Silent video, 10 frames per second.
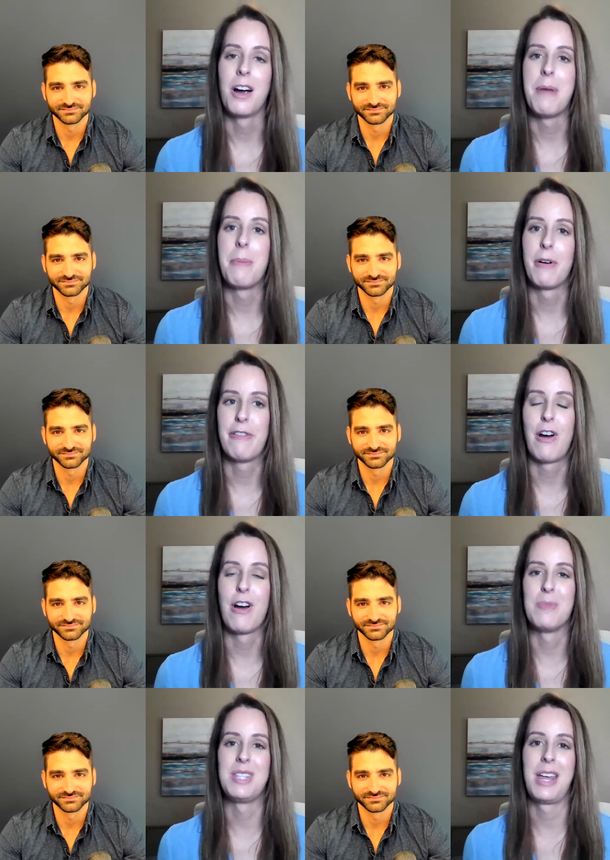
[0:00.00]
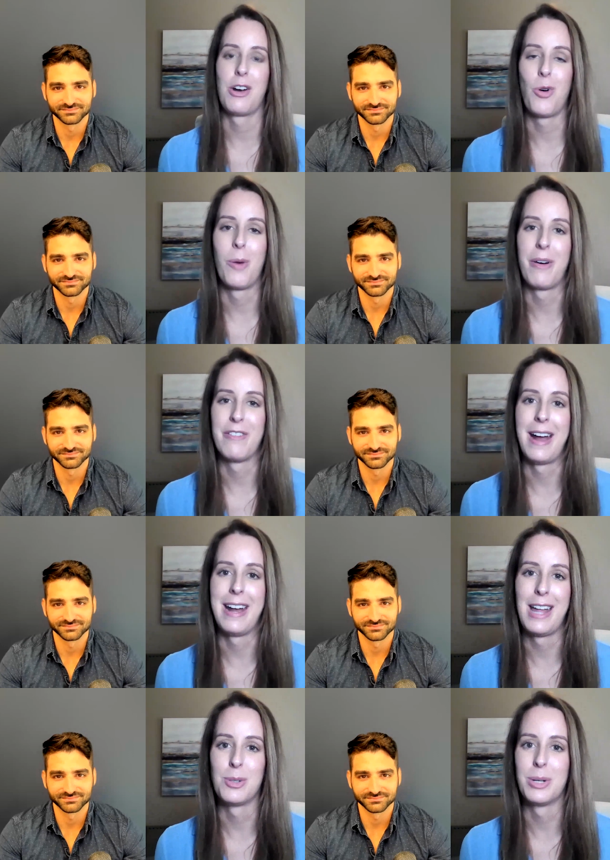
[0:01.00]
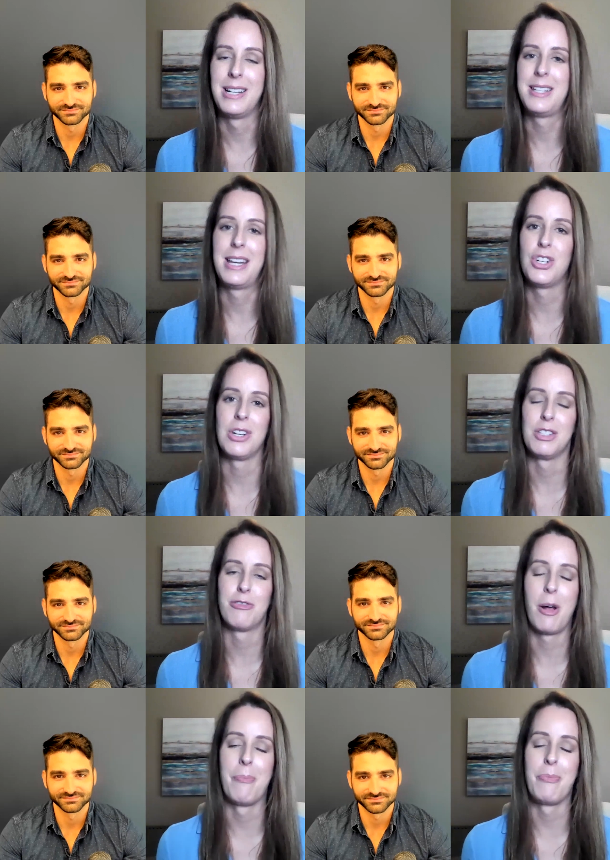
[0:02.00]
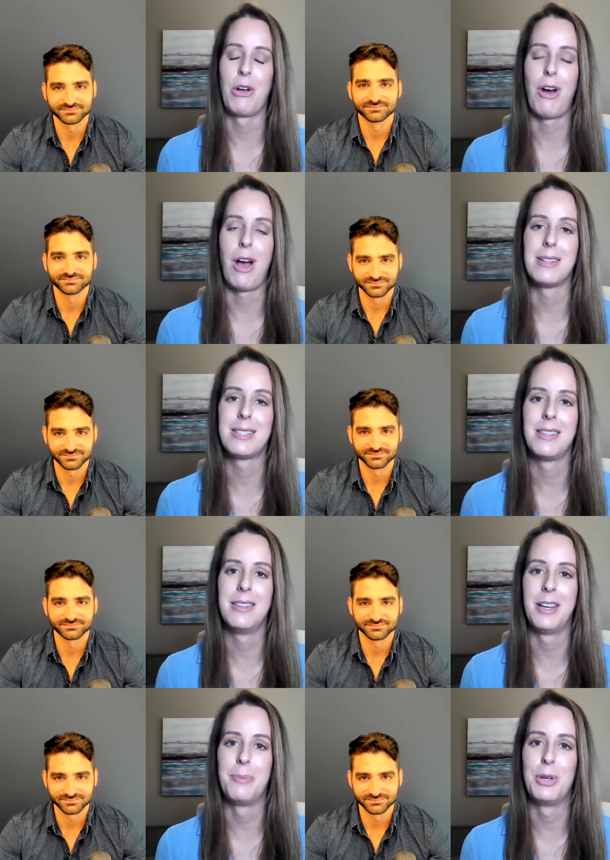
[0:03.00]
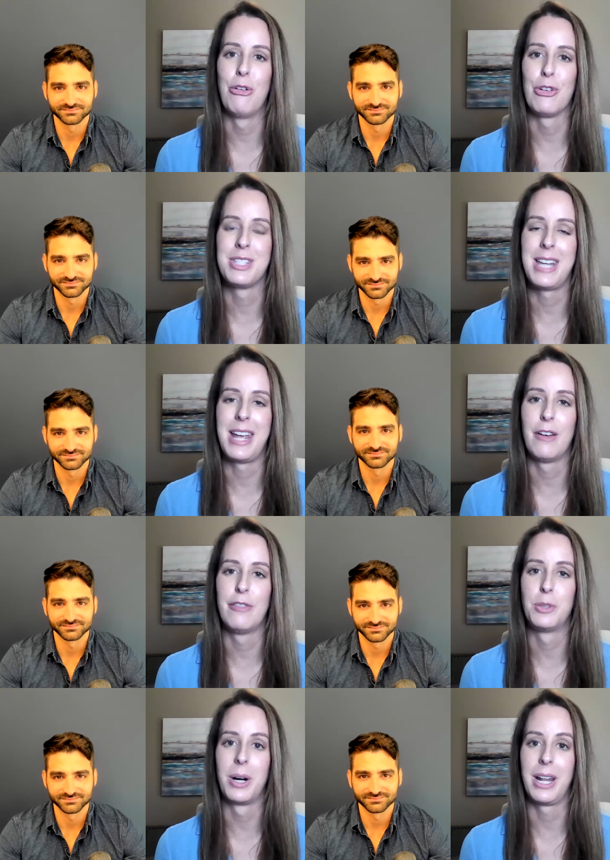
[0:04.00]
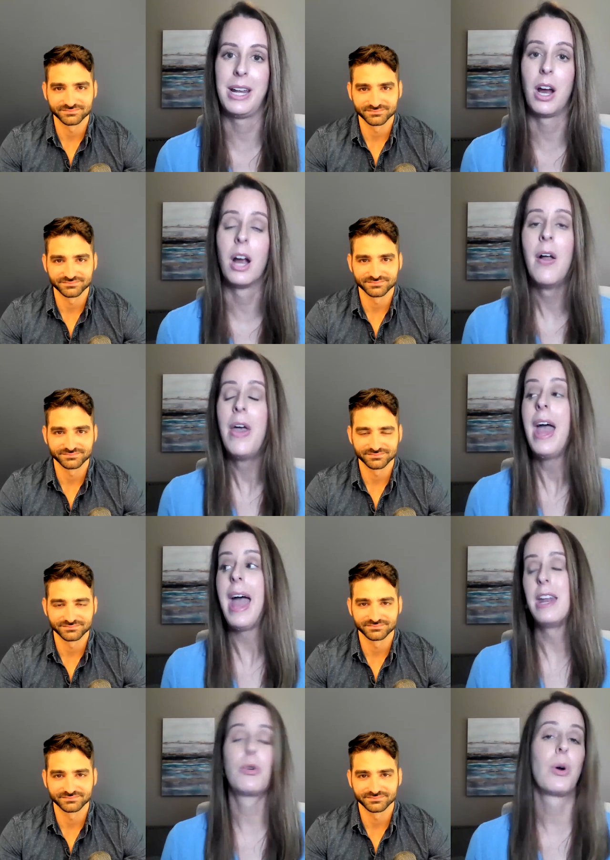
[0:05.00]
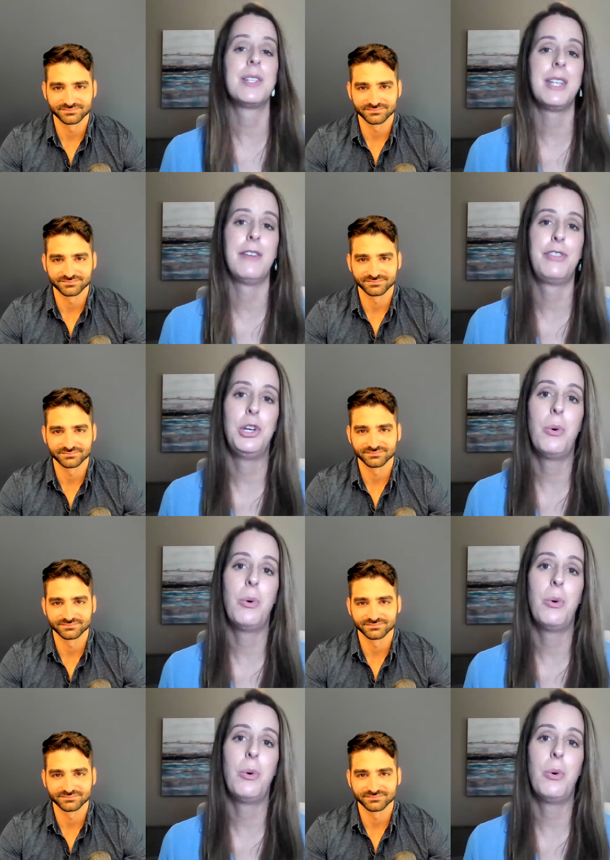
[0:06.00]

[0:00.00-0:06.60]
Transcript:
Speaker 1: our member firms and our corporate finance organizations from across the, the beautiful state of Florida here. And of course, if